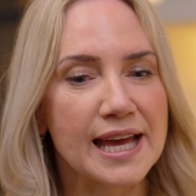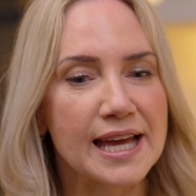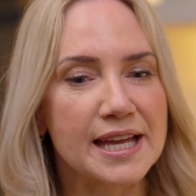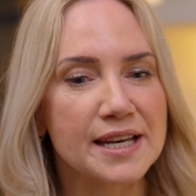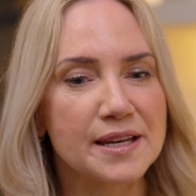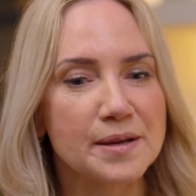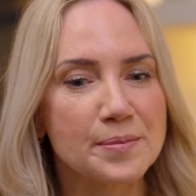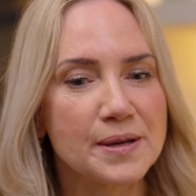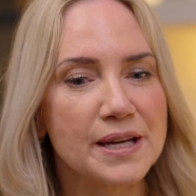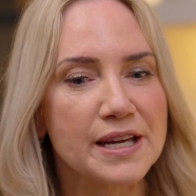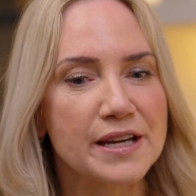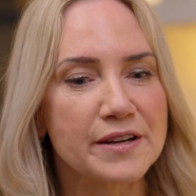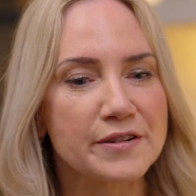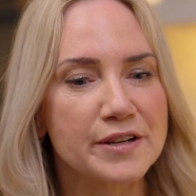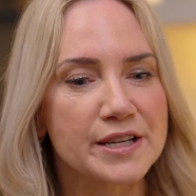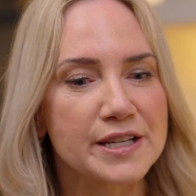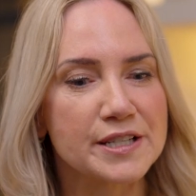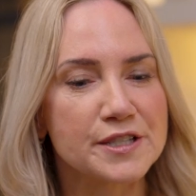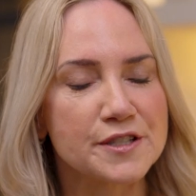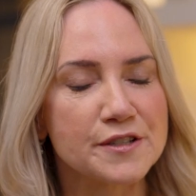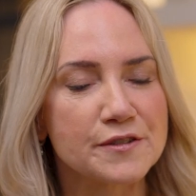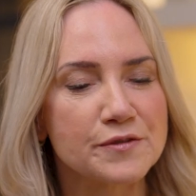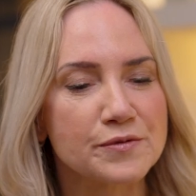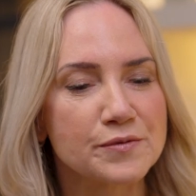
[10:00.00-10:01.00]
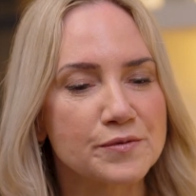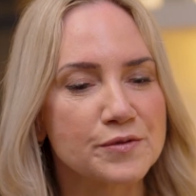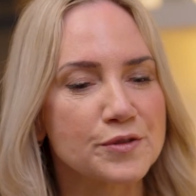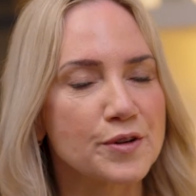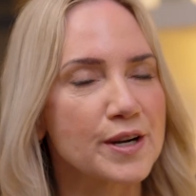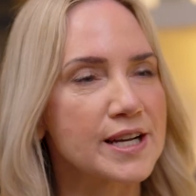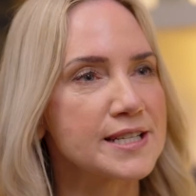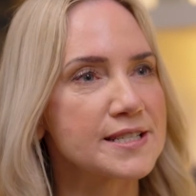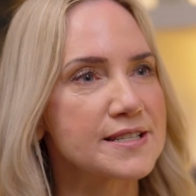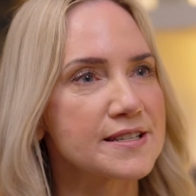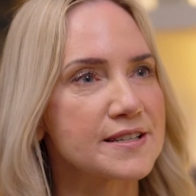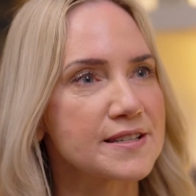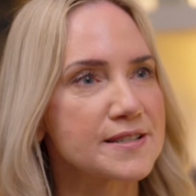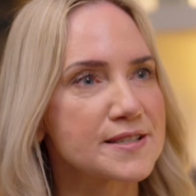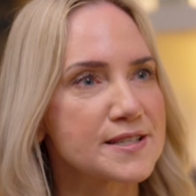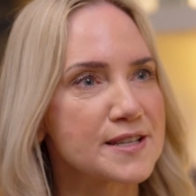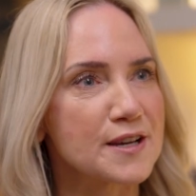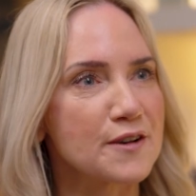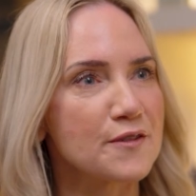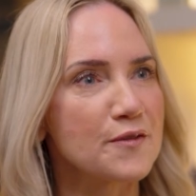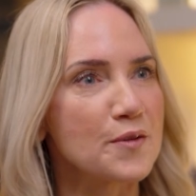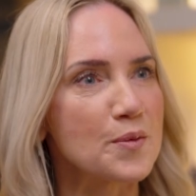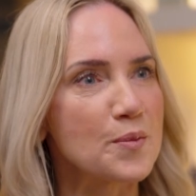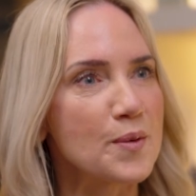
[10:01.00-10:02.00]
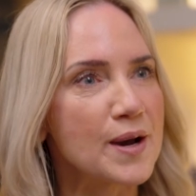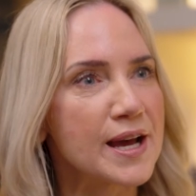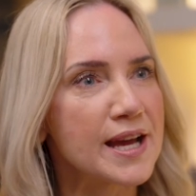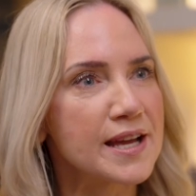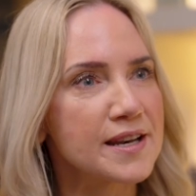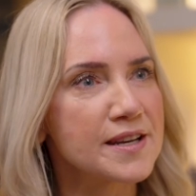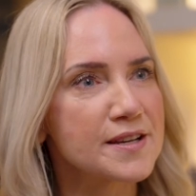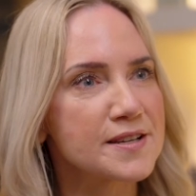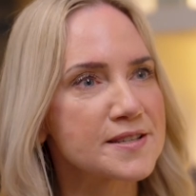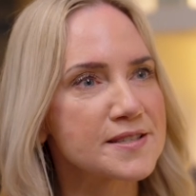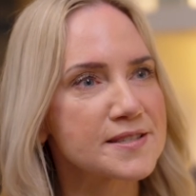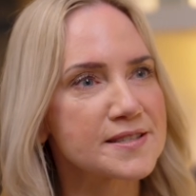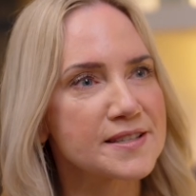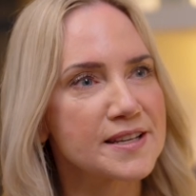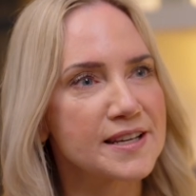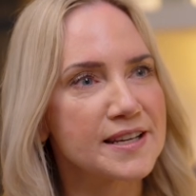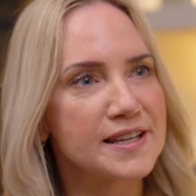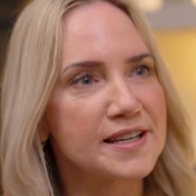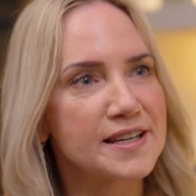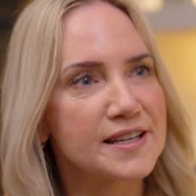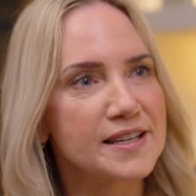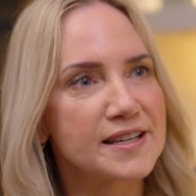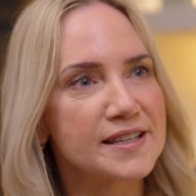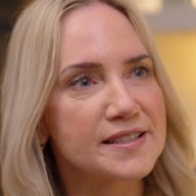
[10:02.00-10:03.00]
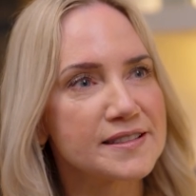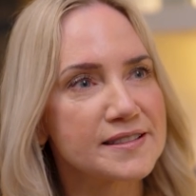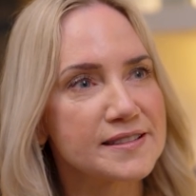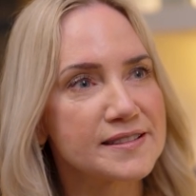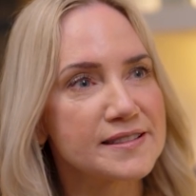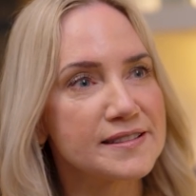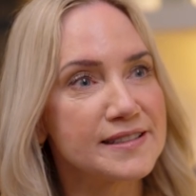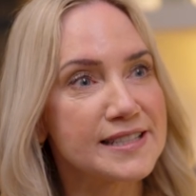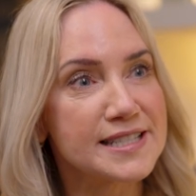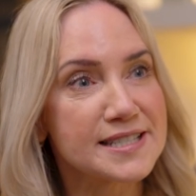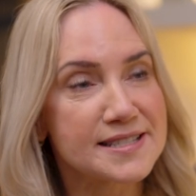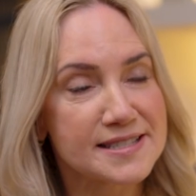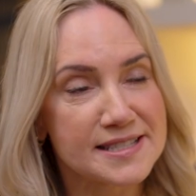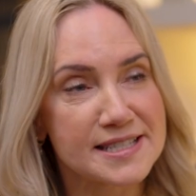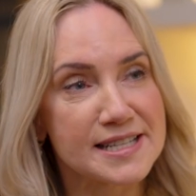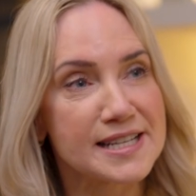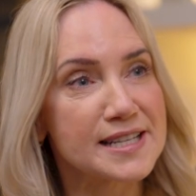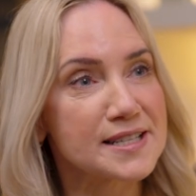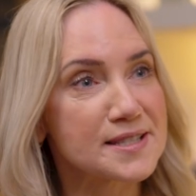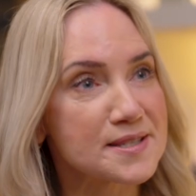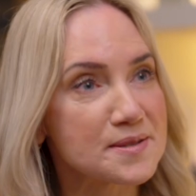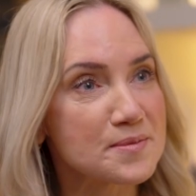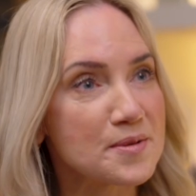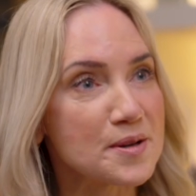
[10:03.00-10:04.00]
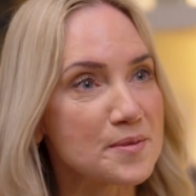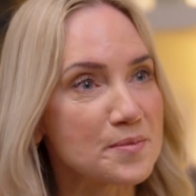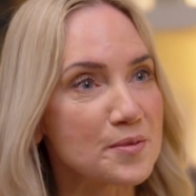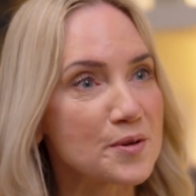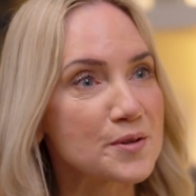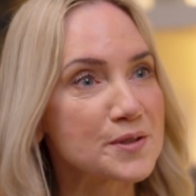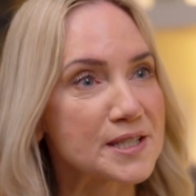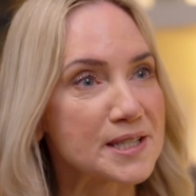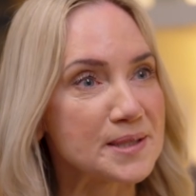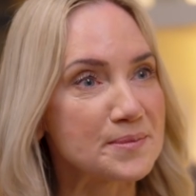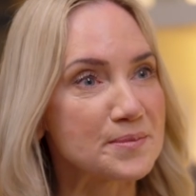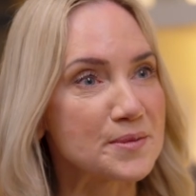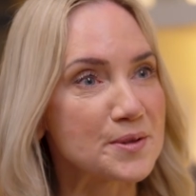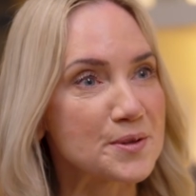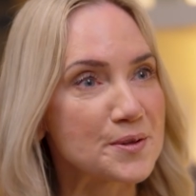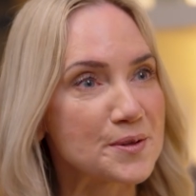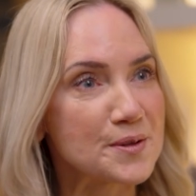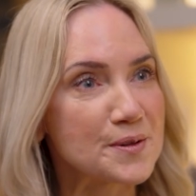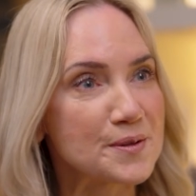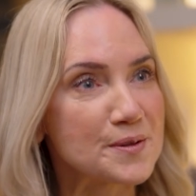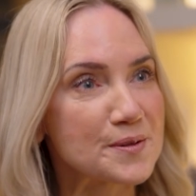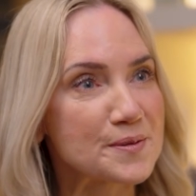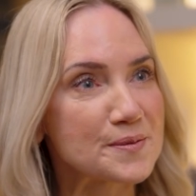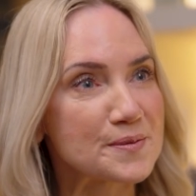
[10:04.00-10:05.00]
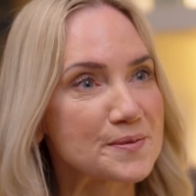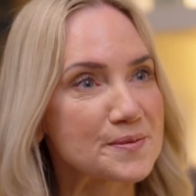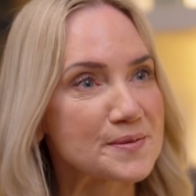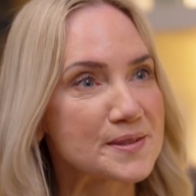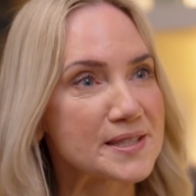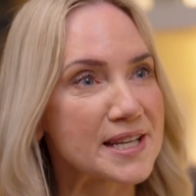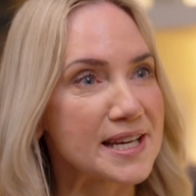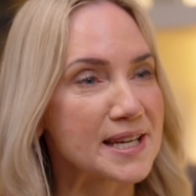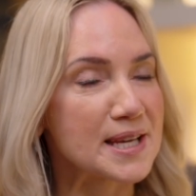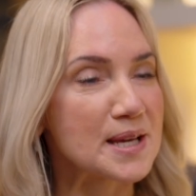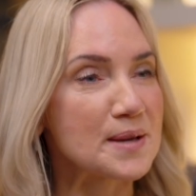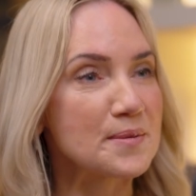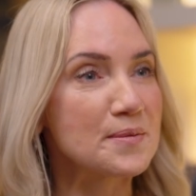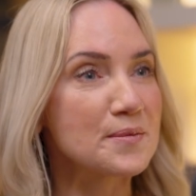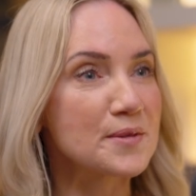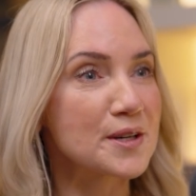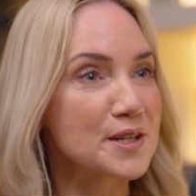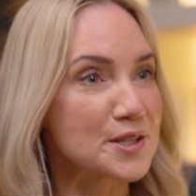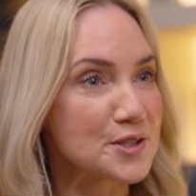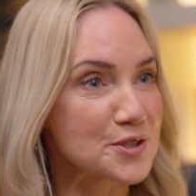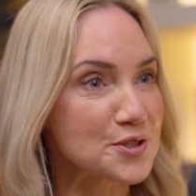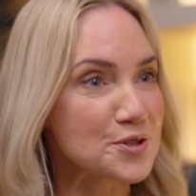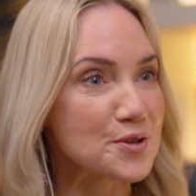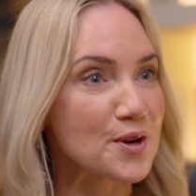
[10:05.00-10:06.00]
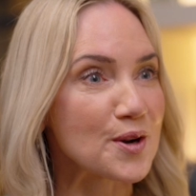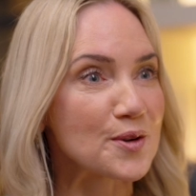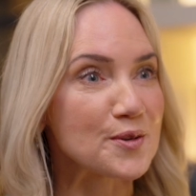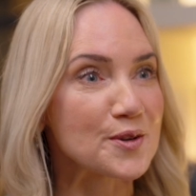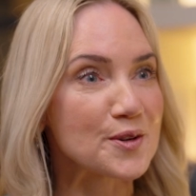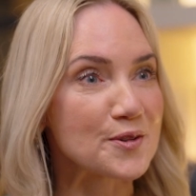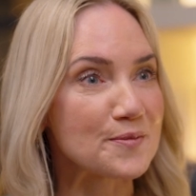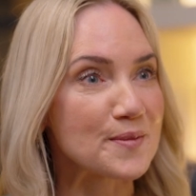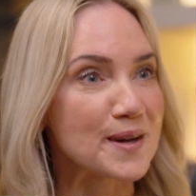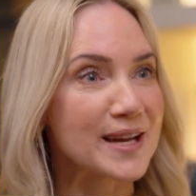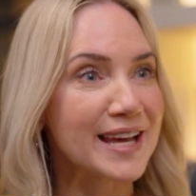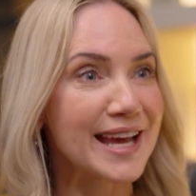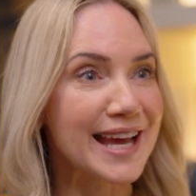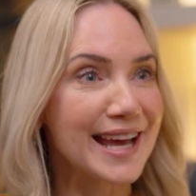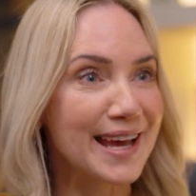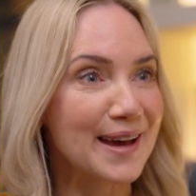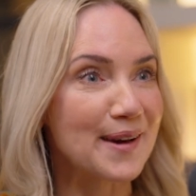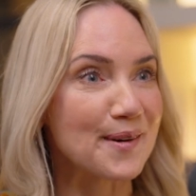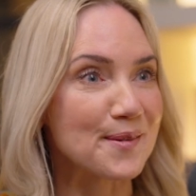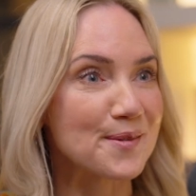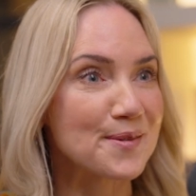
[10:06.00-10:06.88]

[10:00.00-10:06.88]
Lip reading: a period of greater self-awareness, listening to my body more, taking control of my health.